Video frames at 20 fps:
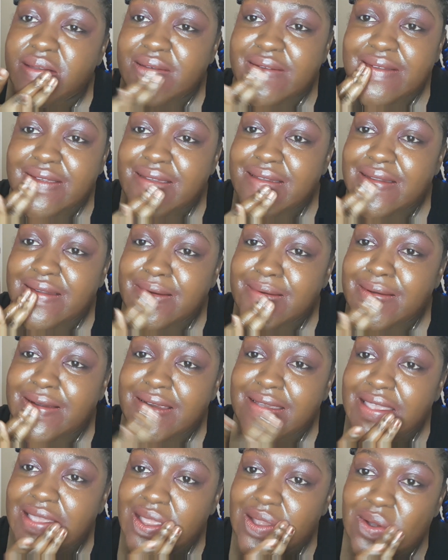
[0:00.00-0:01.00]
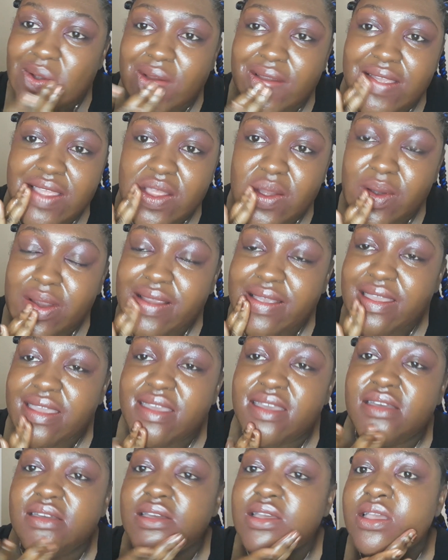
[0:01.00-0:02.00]
so now work
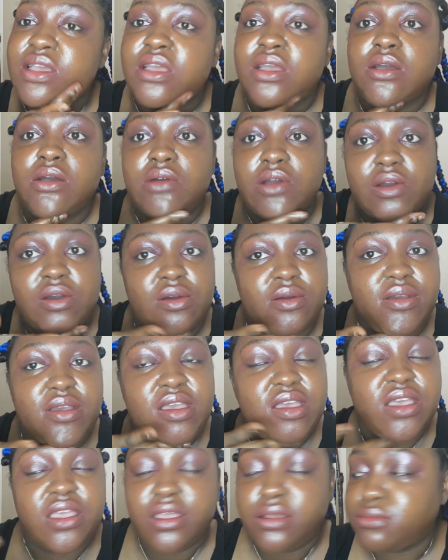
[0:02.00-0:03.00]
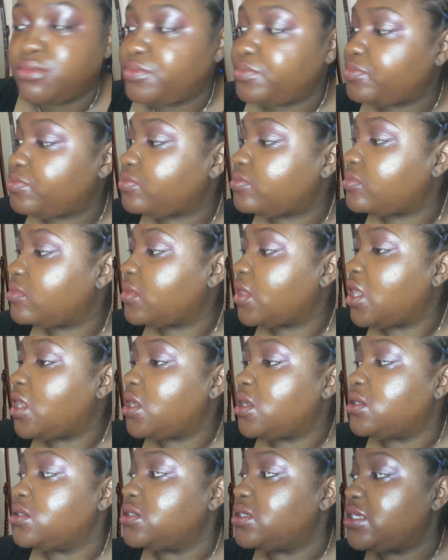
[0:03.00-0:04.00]
it. Okay.
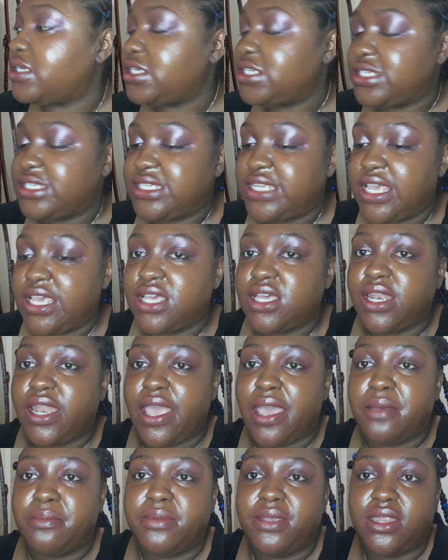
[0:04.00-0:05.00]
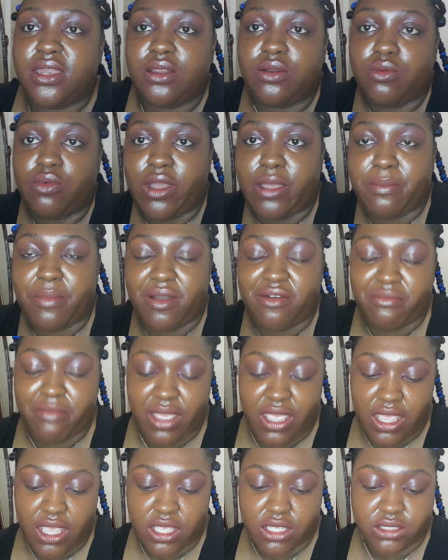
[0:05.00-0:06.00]
Then I just take a napkin and wipe off
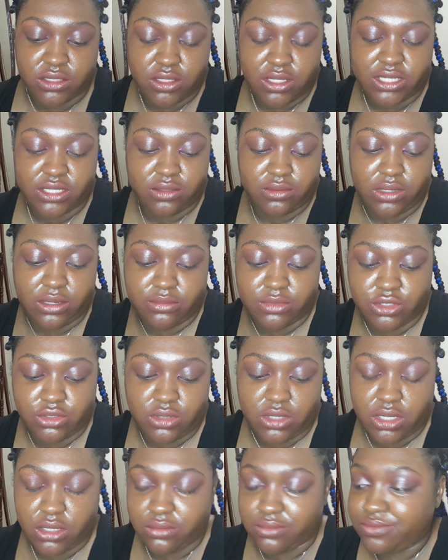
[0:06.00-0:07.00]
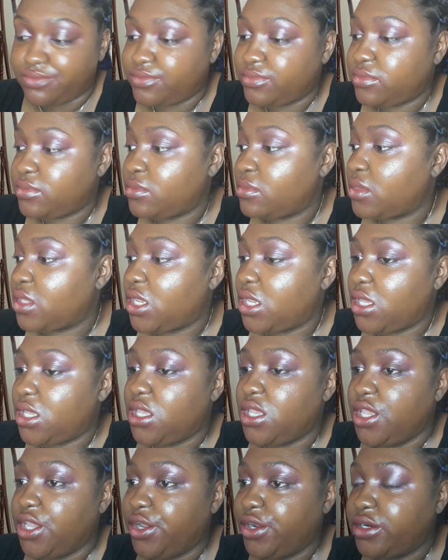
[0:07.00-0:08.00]
my hands. So that's what I'm doing
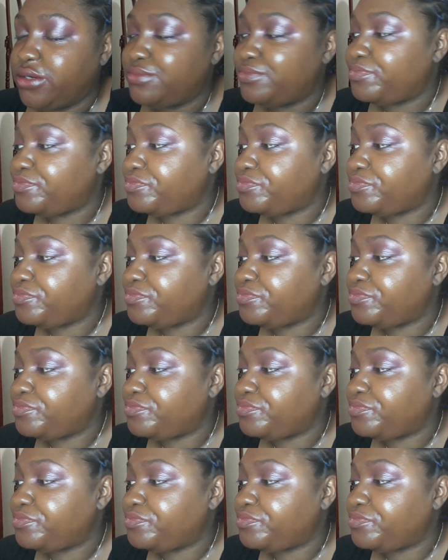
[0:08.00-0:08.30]
here.